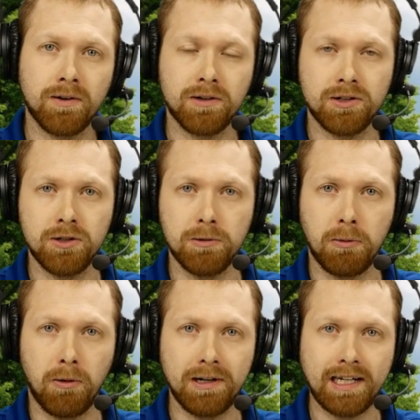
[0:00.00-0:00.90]
to
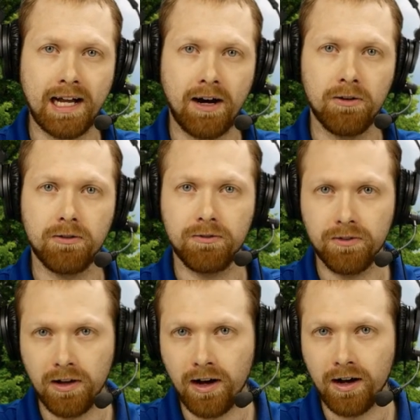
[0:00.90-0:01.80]
pointing out
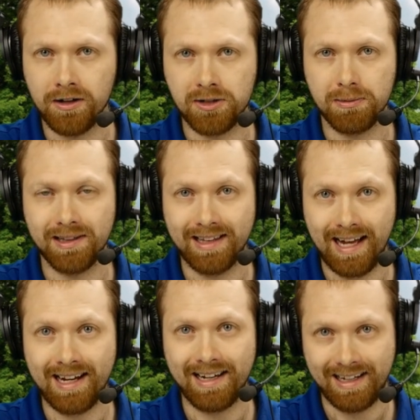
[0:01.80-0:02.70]
flaws, but
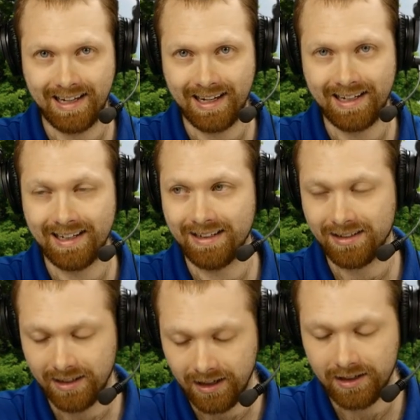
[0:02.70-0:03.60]
that, again,
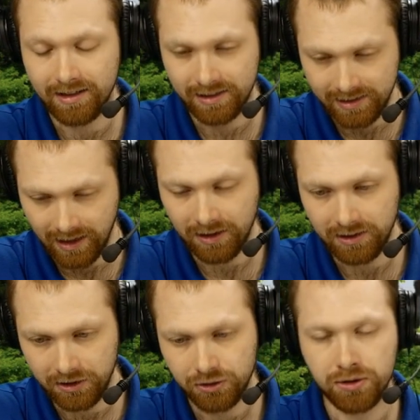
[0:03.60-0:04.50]
is not
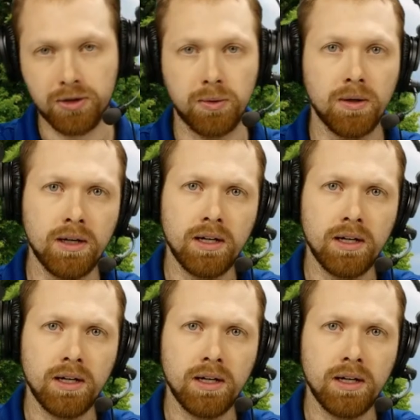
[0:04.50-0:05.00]
entirely true.